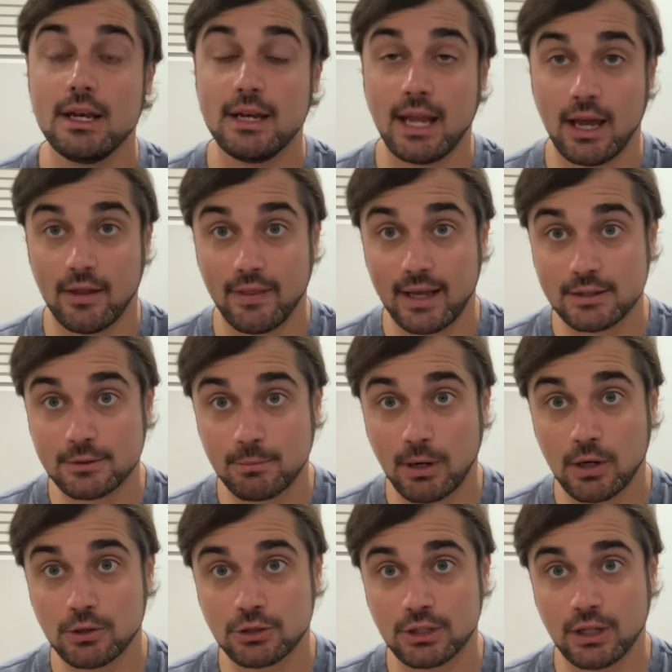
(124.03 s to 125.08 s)
Now that's
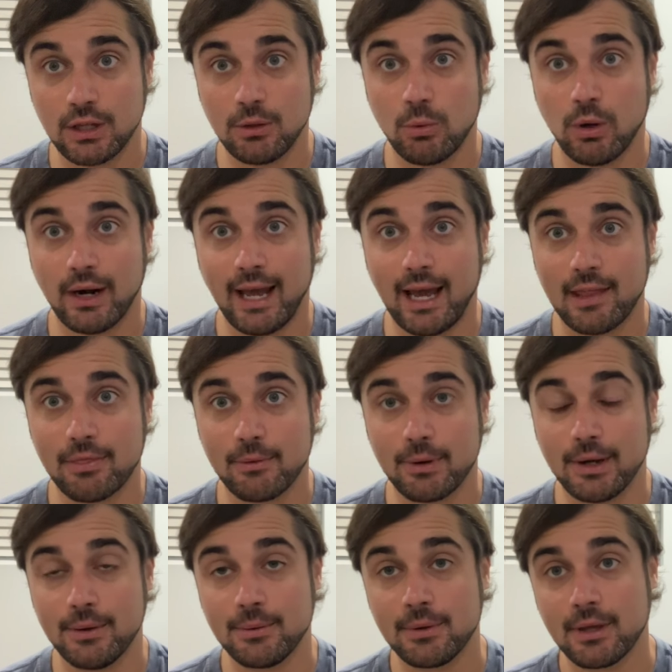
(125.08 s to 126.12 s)
personally what I
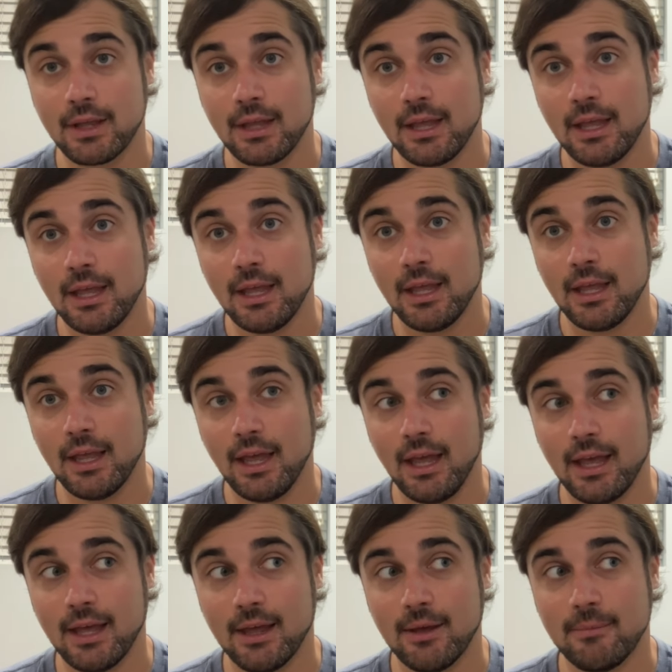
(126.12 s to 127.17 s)
throw,
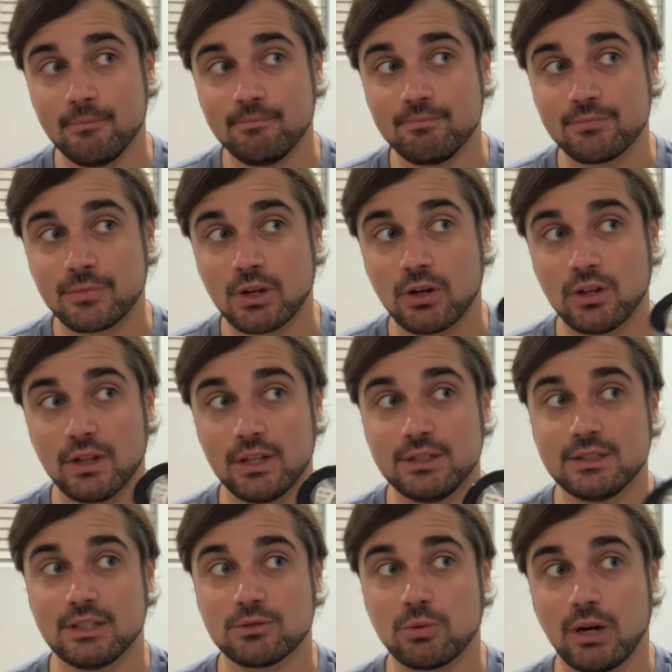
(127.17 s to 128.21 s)
or at least
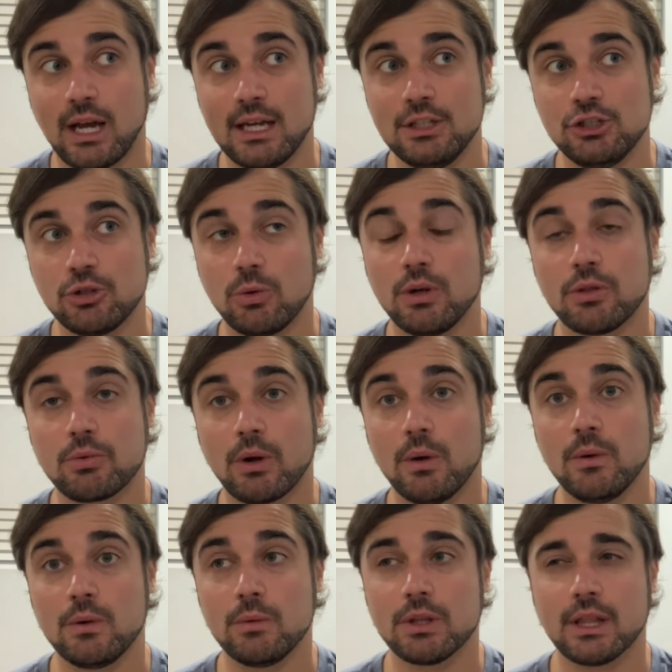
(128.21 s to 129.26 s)
that's what I enjoy
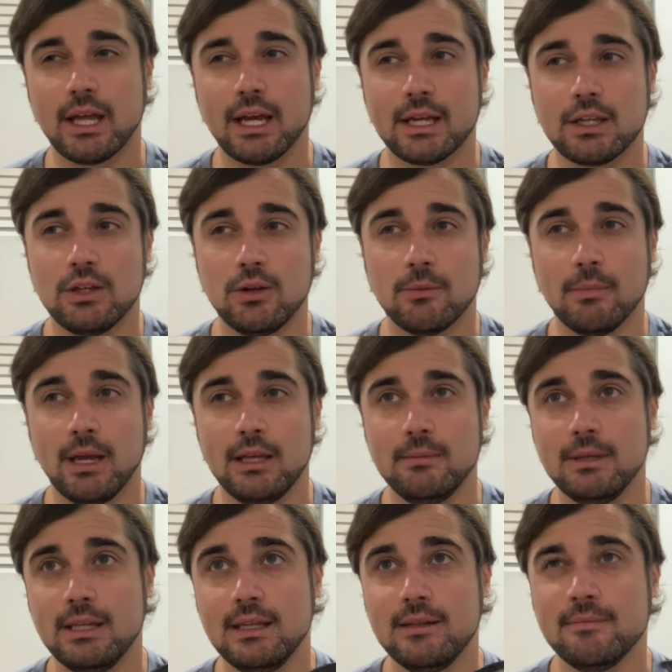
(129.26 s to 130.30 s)
throwing with like your
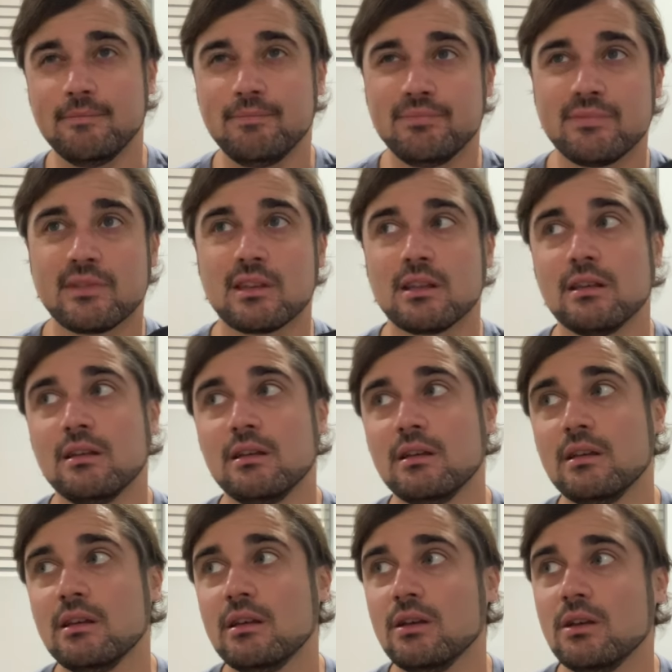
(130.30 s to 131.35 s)
maybe
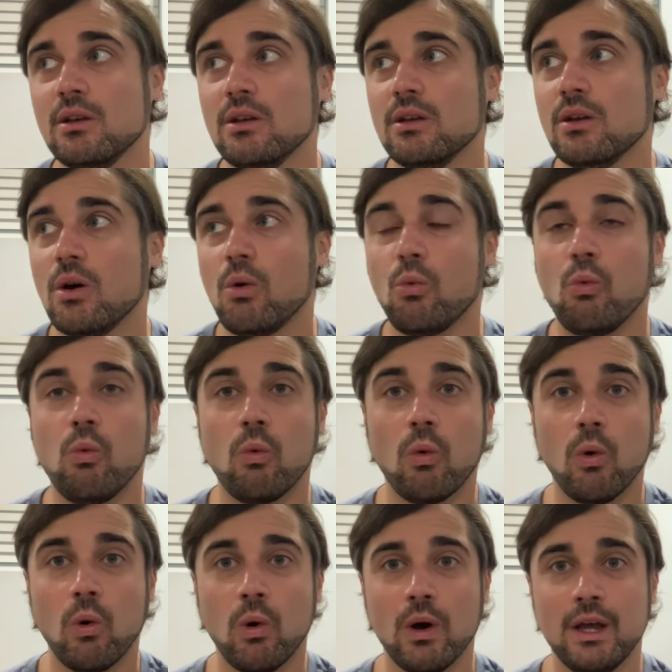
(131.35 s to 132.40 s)

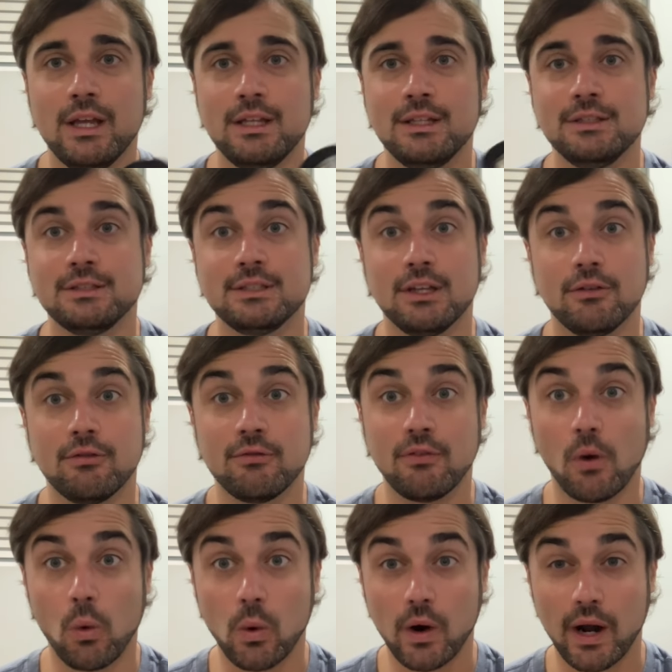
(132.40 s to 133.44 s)
1 to
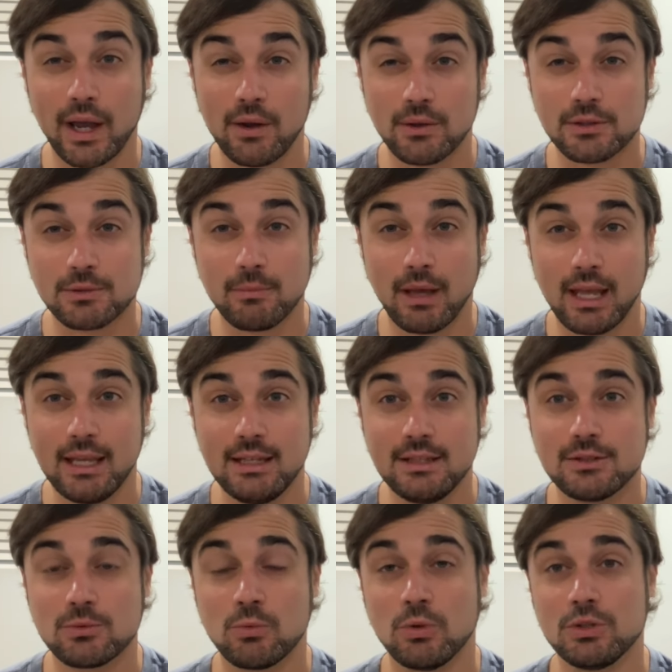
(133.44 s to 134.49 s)
4 ounce
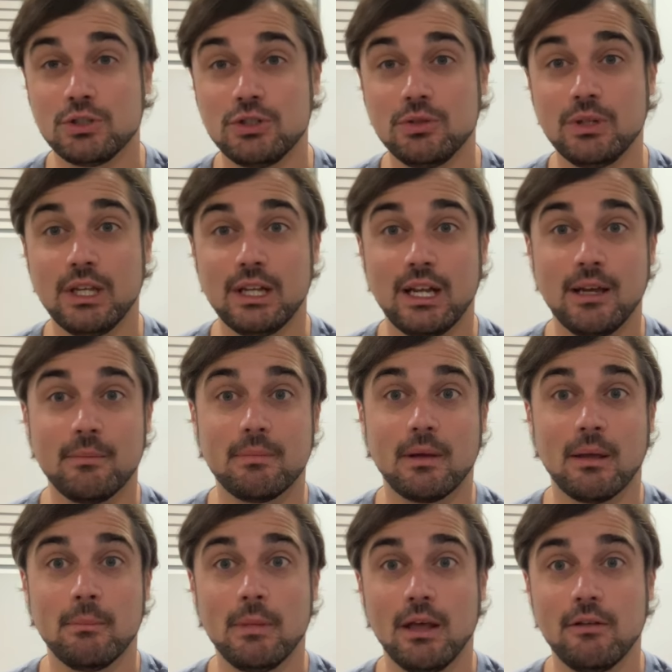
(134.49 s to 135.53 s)
baits. Once you get up
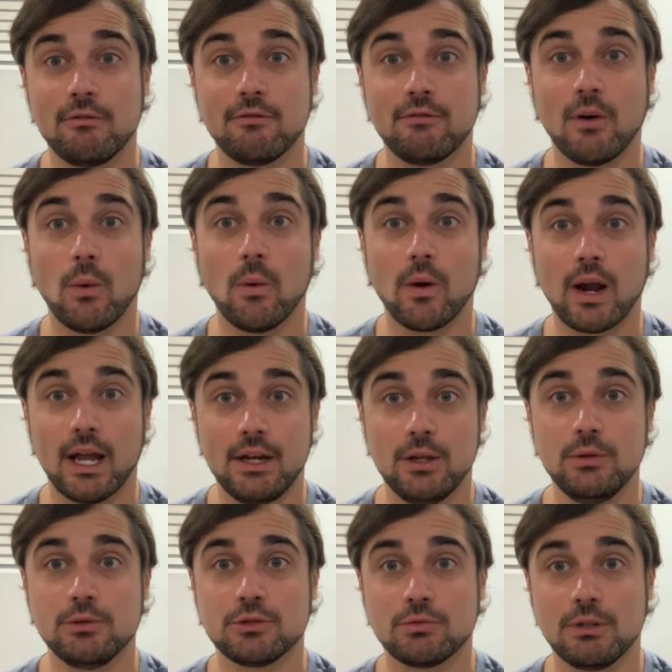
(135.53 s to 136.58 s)
above 4, I
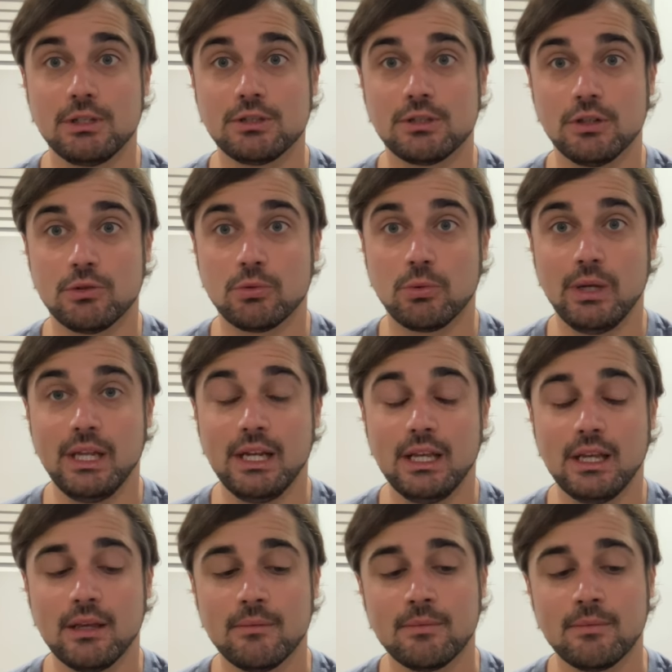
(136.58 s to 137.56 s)
do switch to 20.